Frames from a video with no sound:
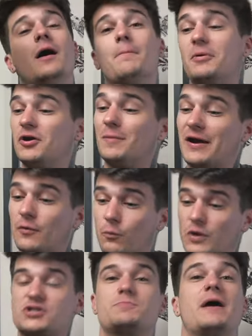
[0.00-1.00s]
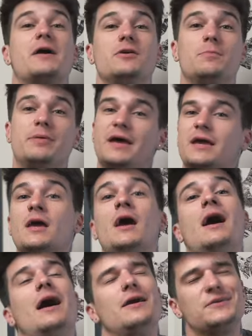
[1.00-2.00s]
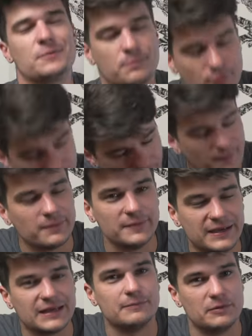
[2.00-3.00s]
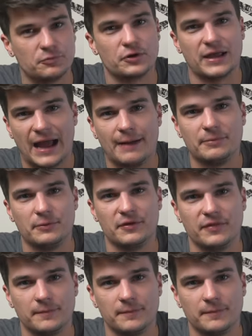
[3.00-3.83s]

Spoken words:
But no matter which pair you pick, you're probably gonna be pretty happy with